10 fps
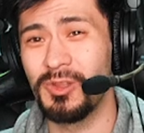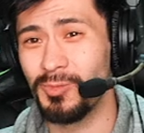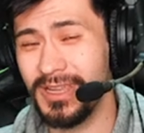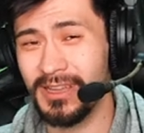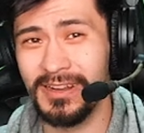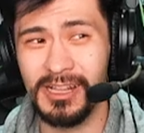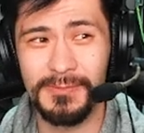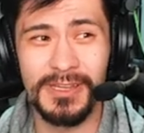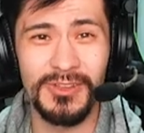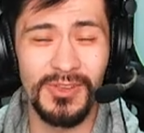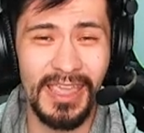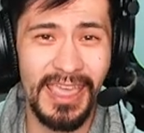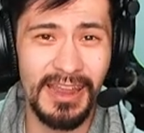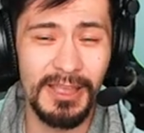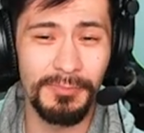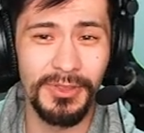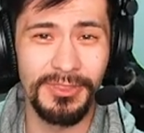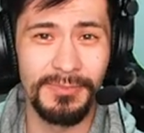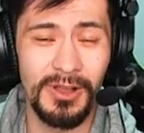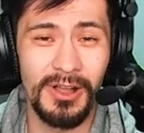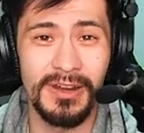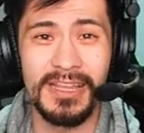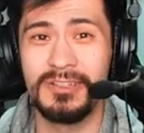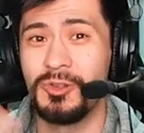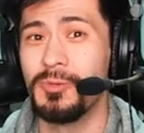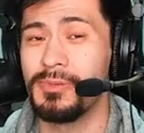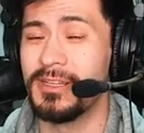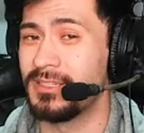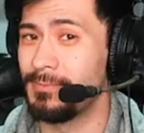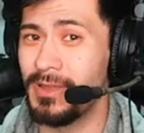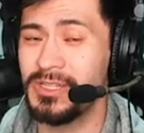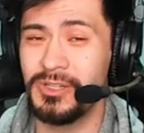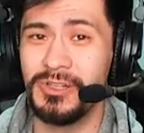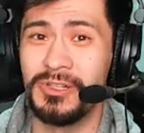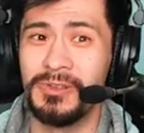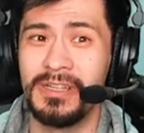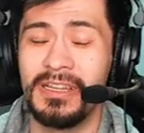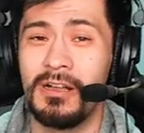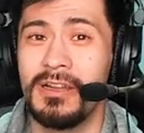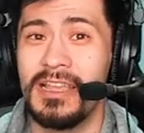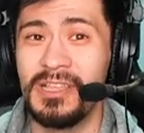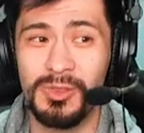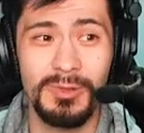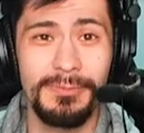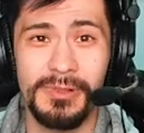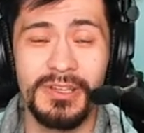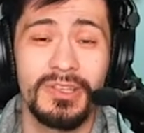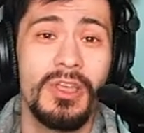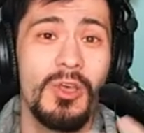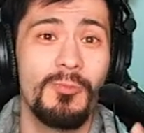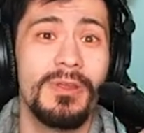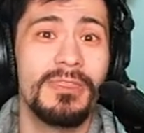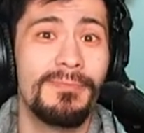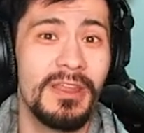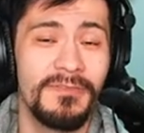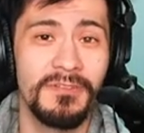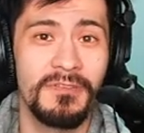recon element, you cannot put them on a 2 plus. At best, you're doing it on a 3 plus with the benefit of